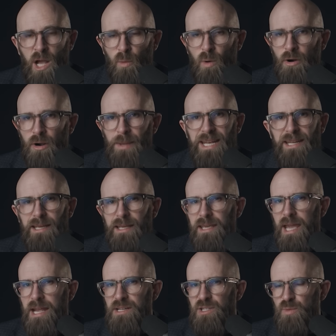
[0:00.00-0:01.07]
While remaining
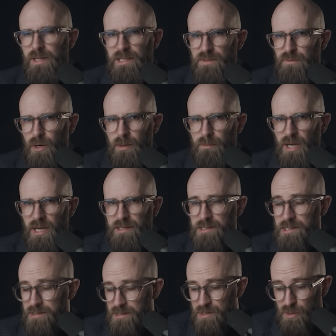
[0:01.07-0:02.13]
engaged with its foreign
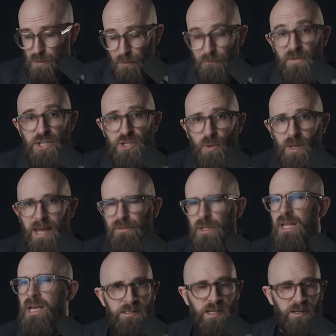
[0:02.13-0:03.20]
partners at a superficial
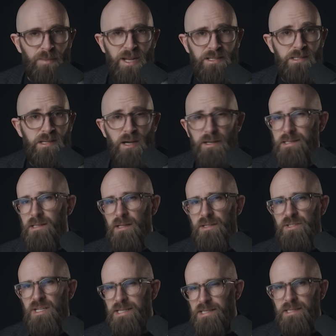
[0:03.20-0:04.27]
level, Turkmenistan has
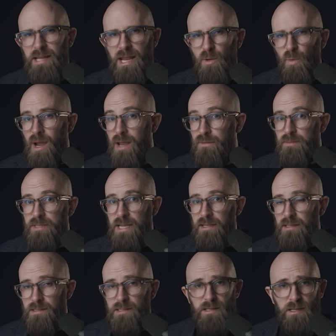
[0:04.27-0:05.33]
largely stayed away from
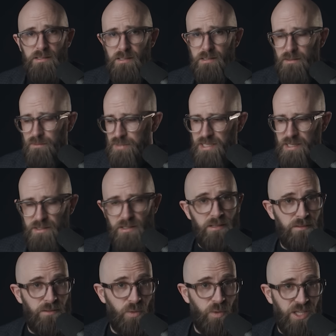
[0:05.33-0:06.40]
taking stances on potentially
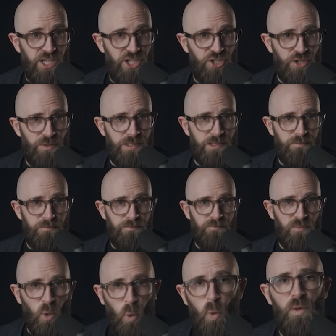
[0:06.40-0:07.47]
thorny issues.
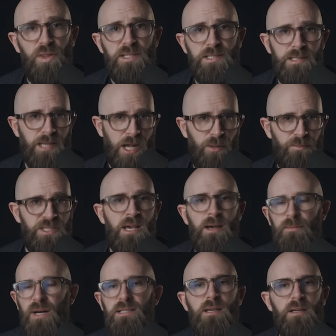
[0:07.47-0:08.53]
All this is helped
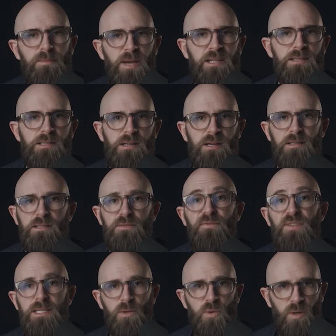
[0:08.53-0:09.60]
by Turkmenistan's
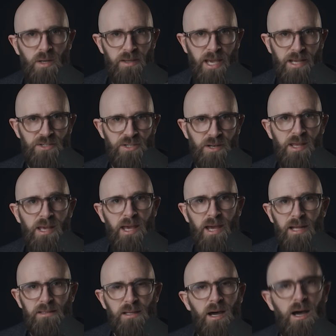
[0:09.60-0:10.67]
physical location at the